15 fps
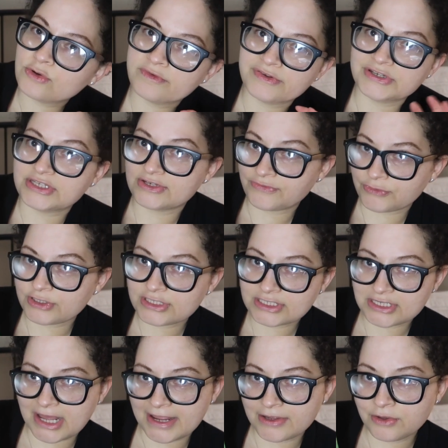are of a different
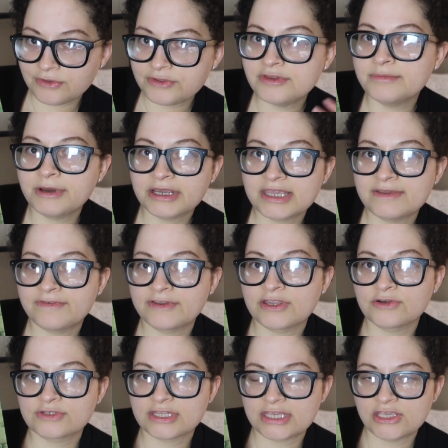style than the monkey
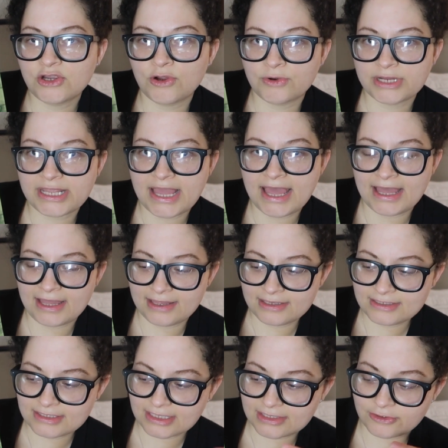figures that he already
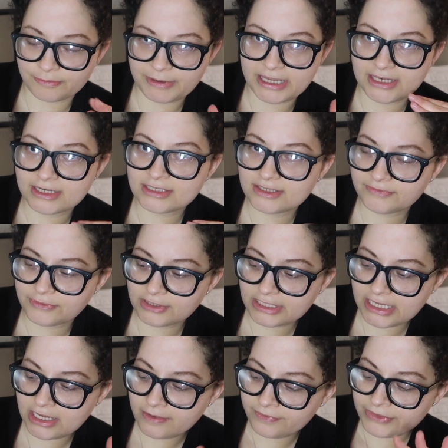has. Like they're painted
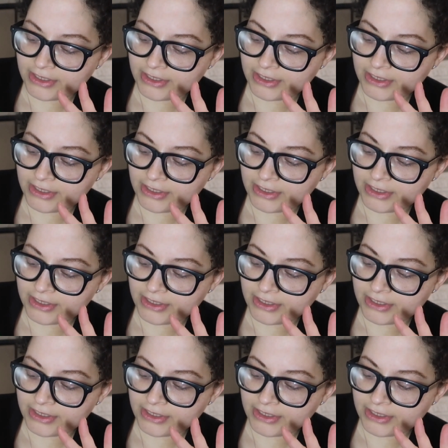differently.